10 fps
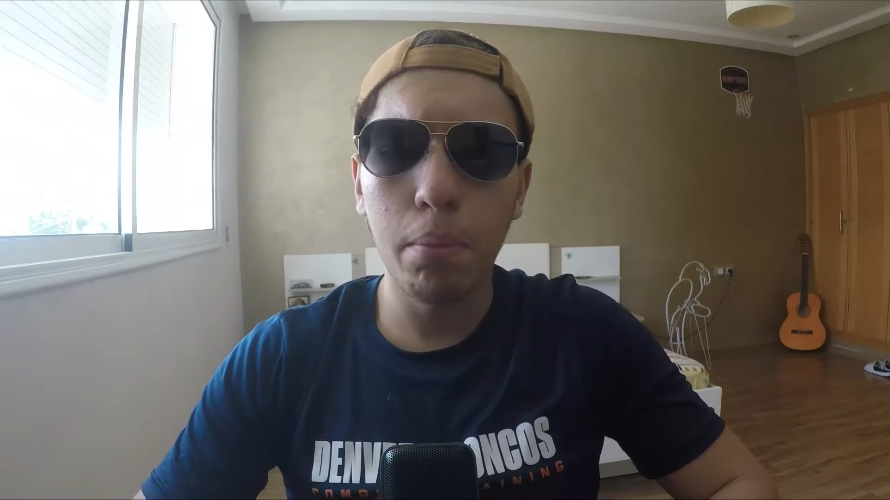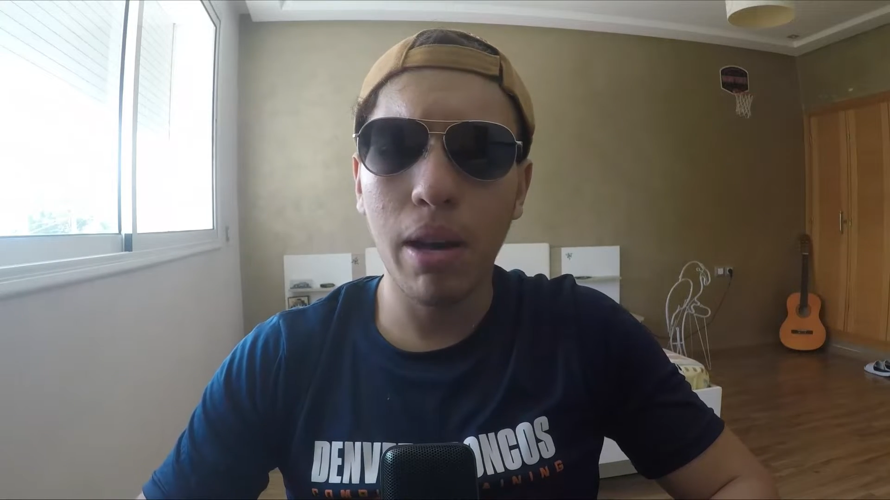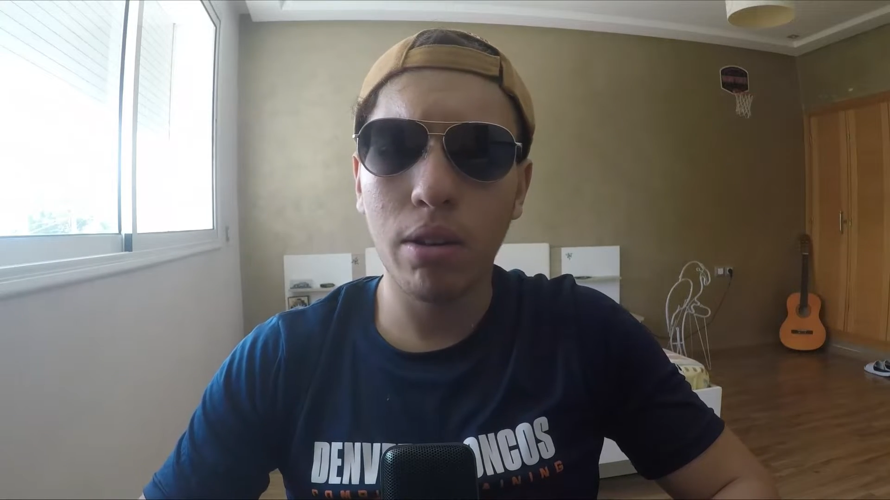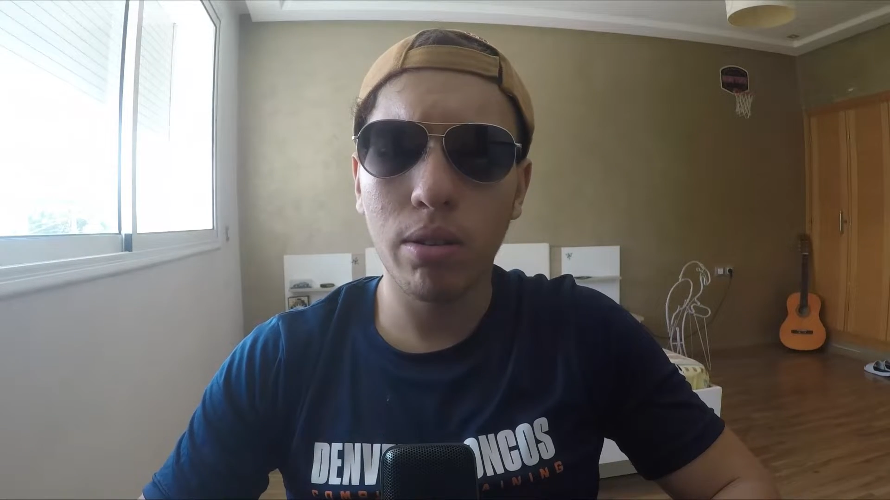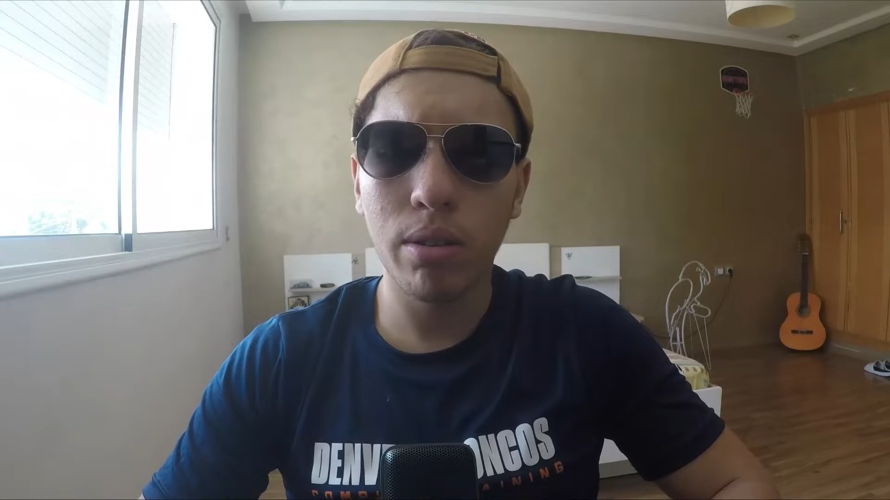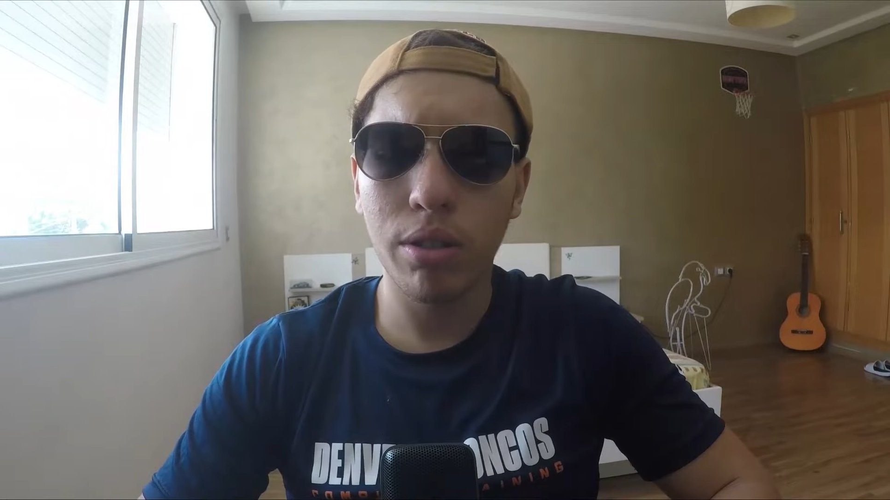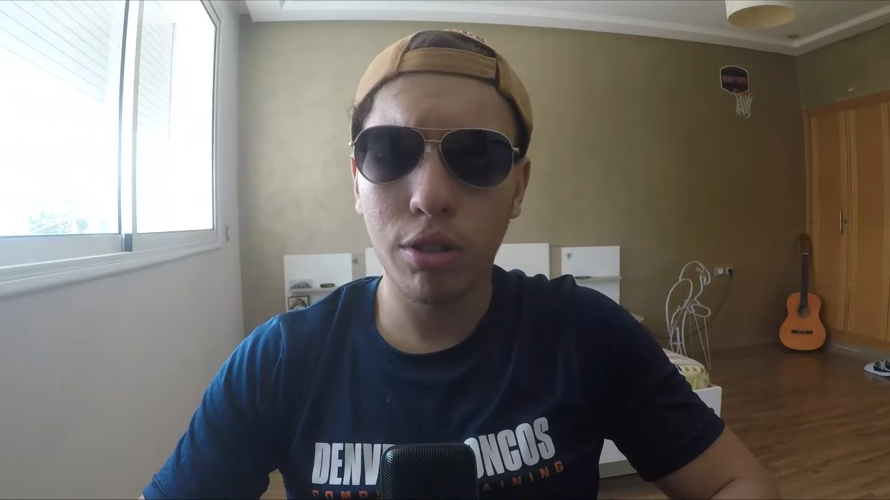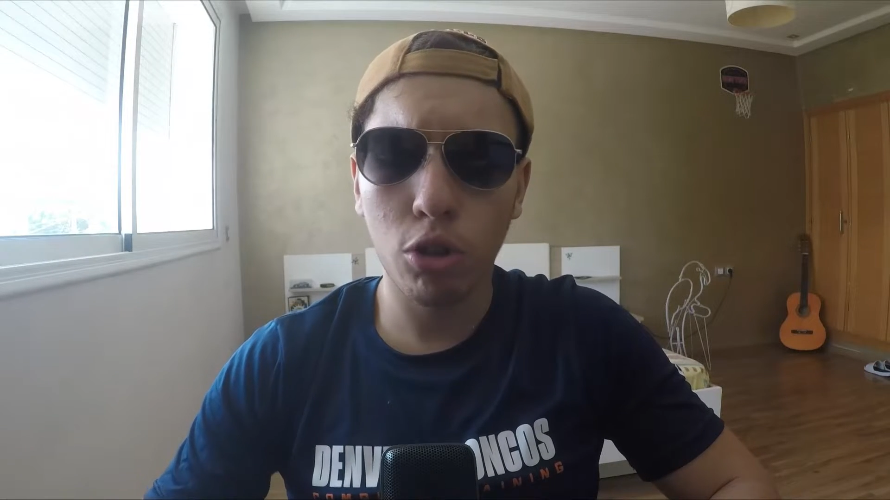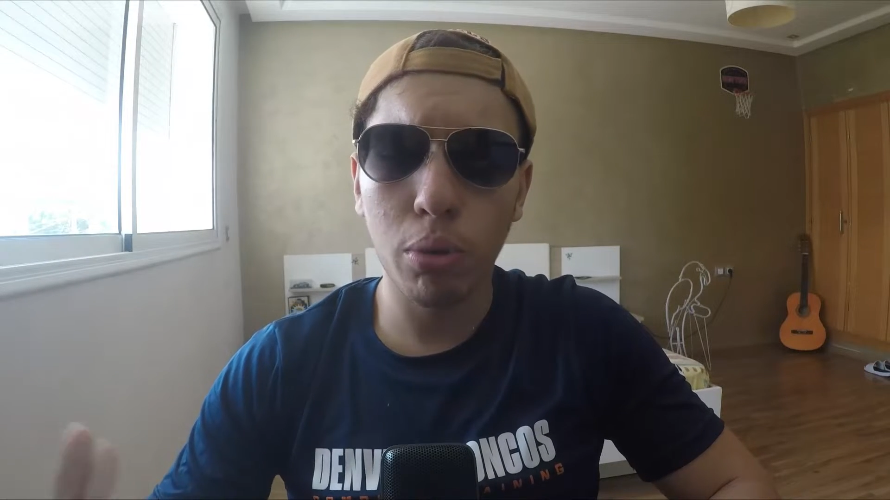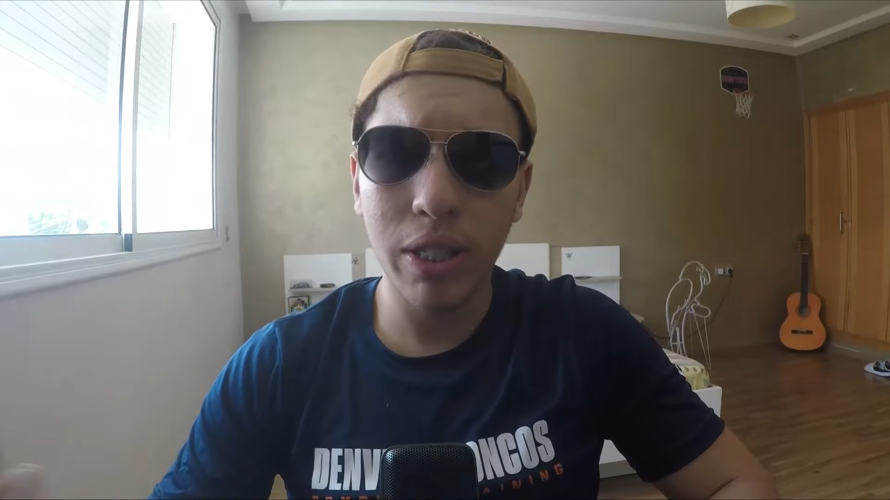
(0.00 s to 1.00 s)
better
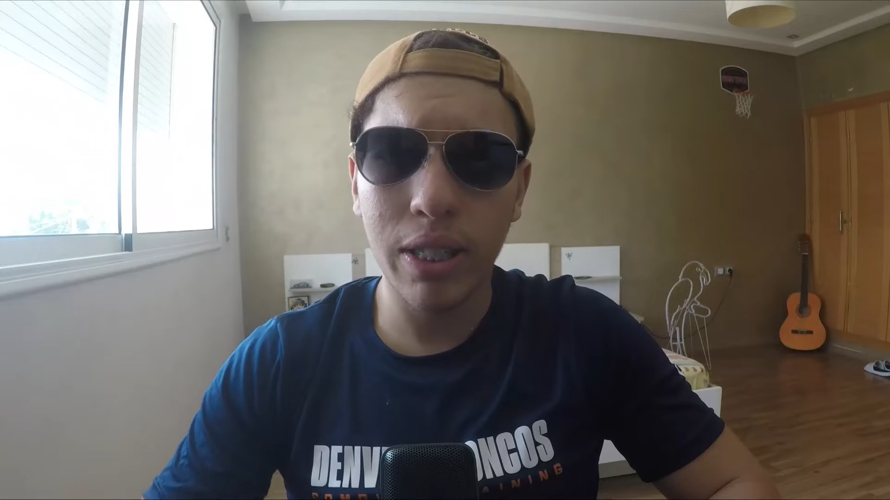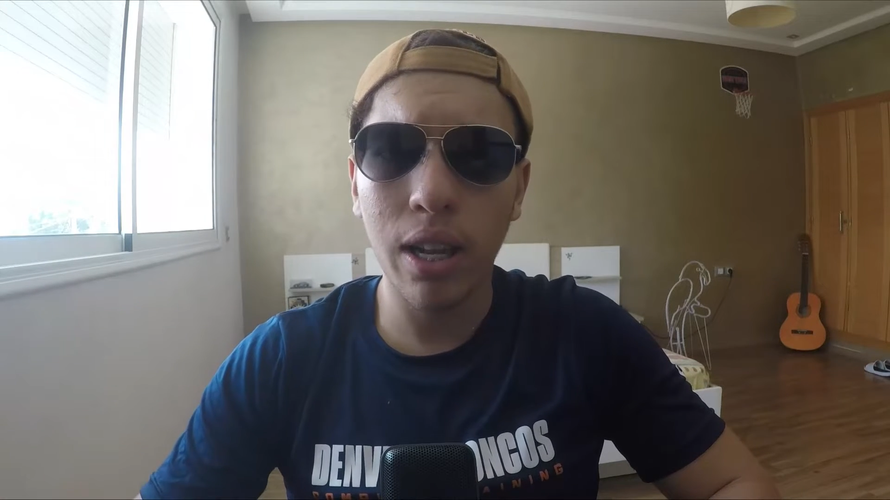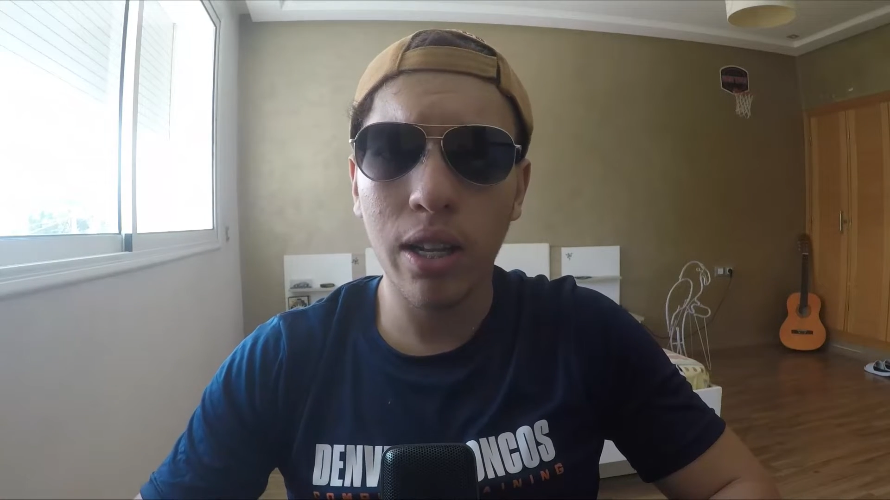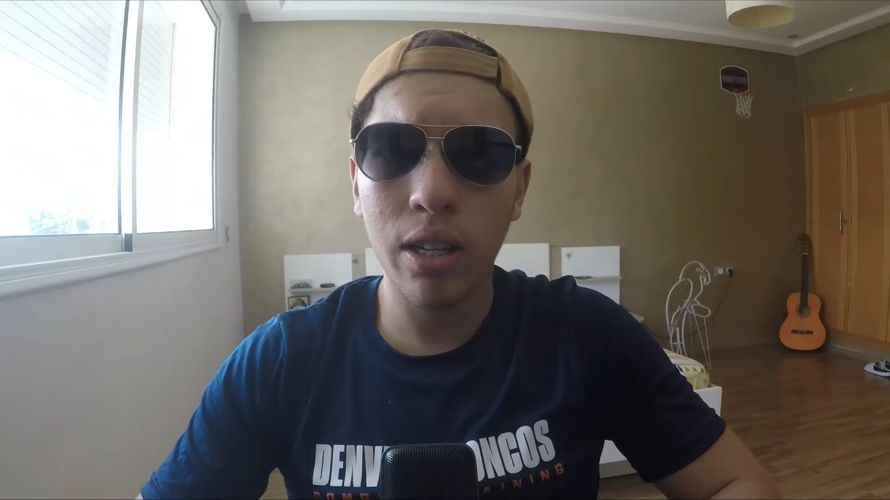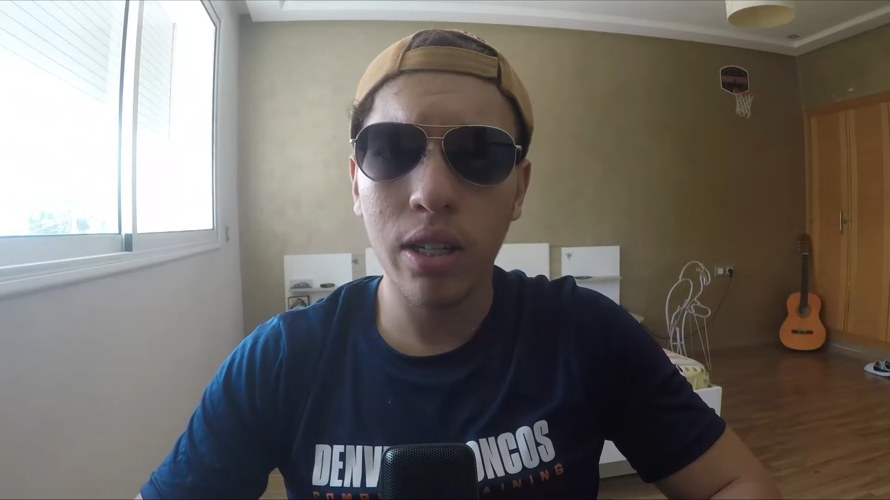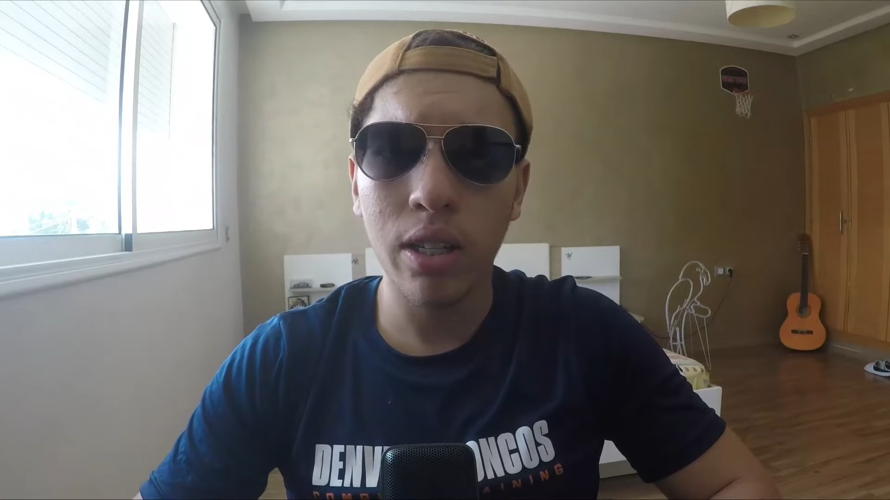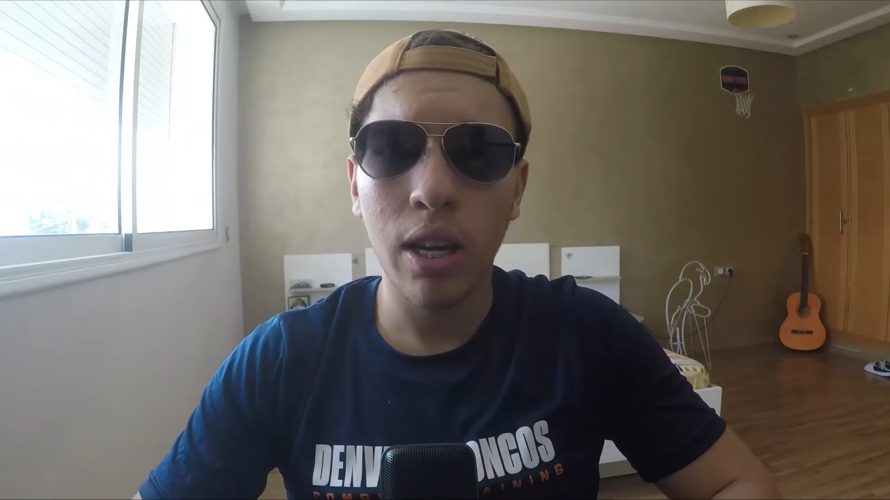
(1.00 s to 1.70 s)
storytelling,